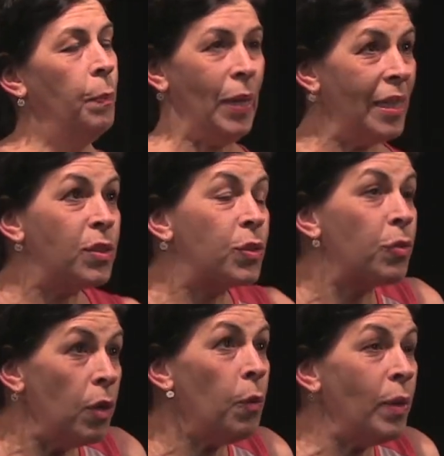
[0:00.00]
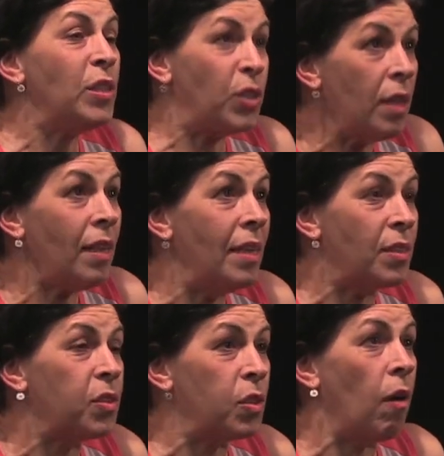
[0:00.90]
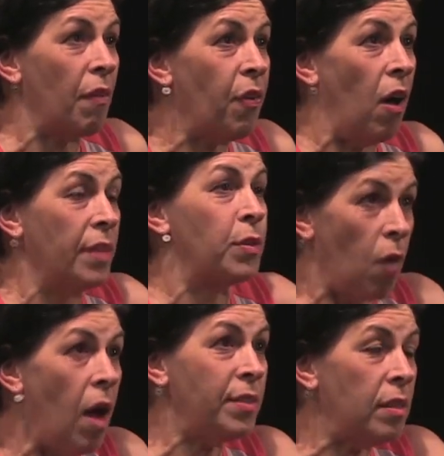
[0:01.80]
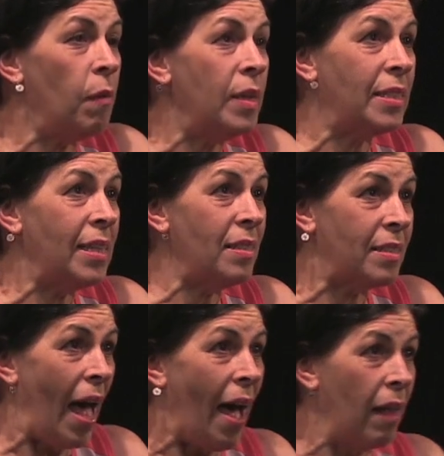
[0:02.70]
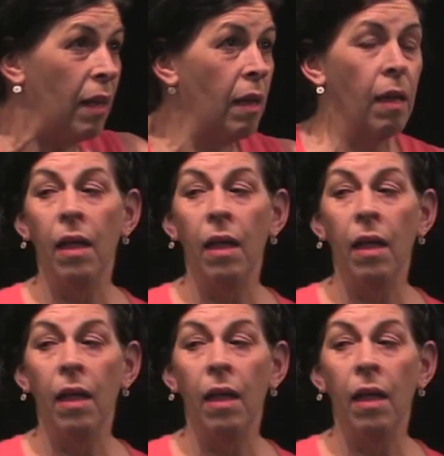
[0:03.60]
But it's true, we shouldn't listen to our thoughts. Ross always says that.